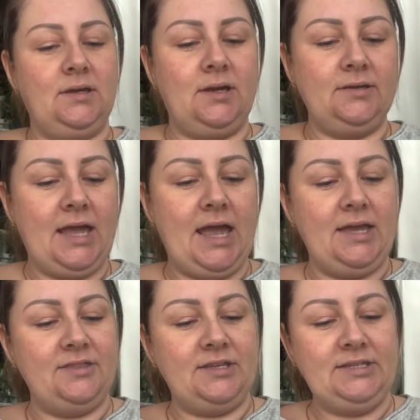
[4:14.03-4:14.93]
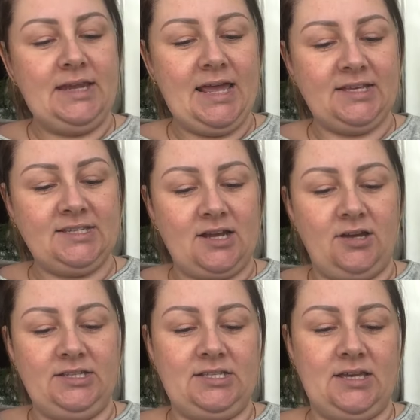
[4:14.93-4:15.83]
Okay, the next
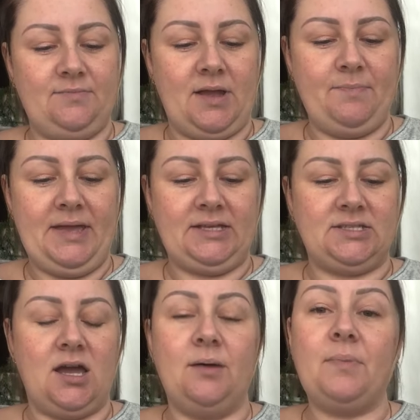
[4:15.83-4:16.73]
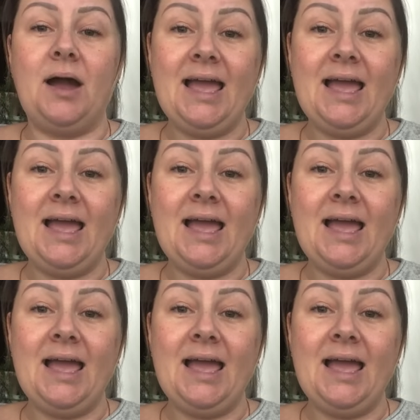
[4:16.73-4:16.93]
item I picked up,